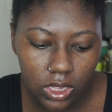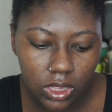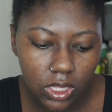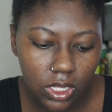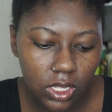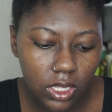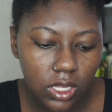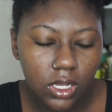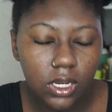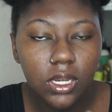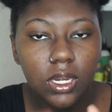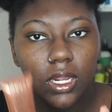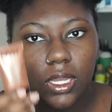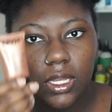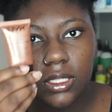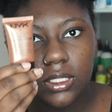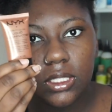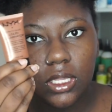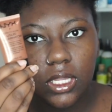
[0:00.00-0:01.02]
the
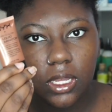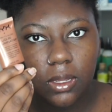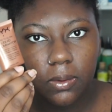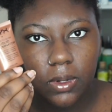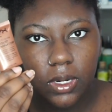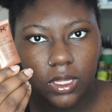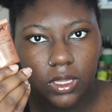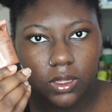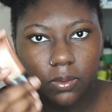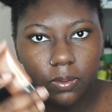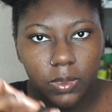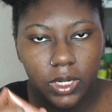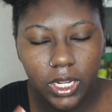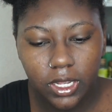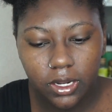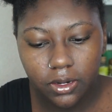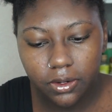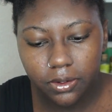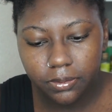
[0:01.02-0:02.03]
NYX Liquid
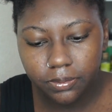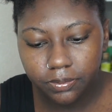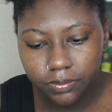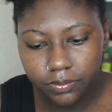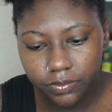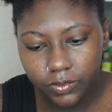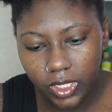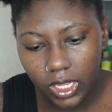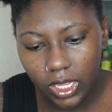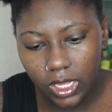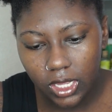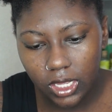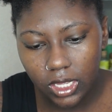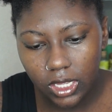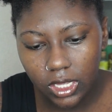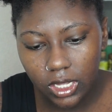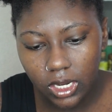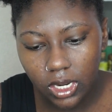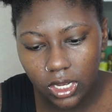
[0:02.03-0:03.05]
Illuminator
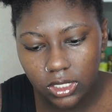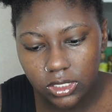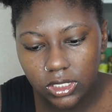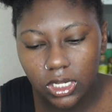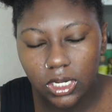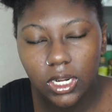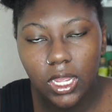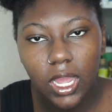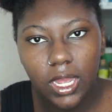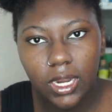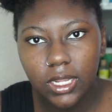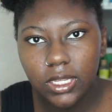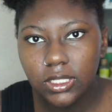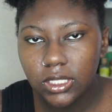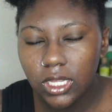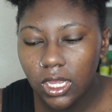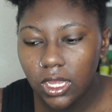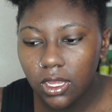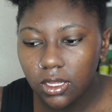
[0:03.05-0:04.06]
in Sun Goddess,
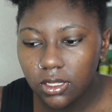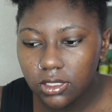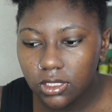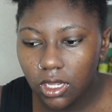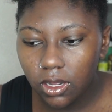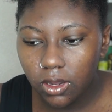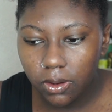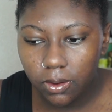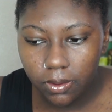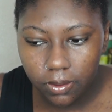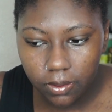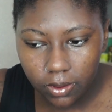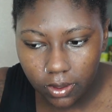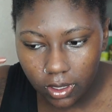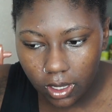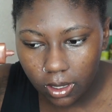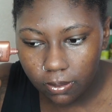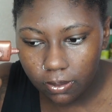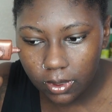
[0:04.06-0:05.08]
so
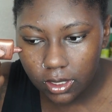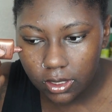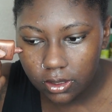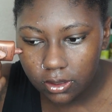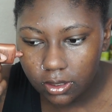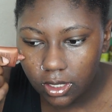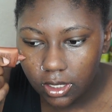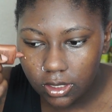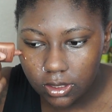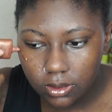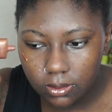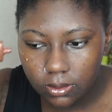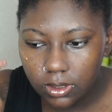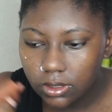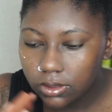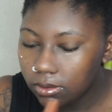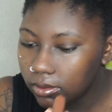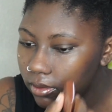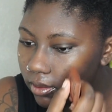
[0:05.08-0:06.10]
I'm gonna do that as
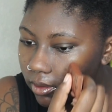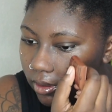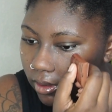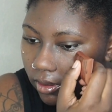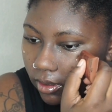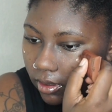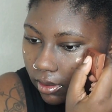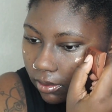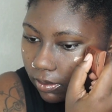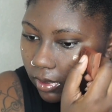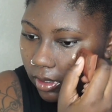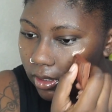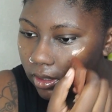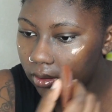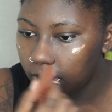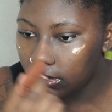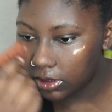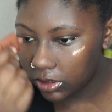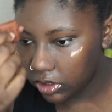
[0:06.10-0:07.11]
well. Give me a
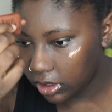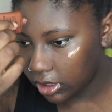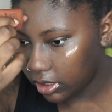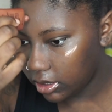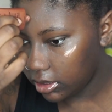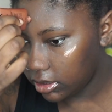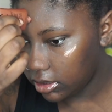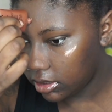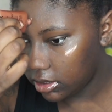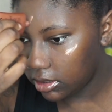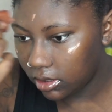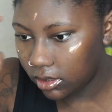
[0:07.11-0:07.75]
little bit of shine.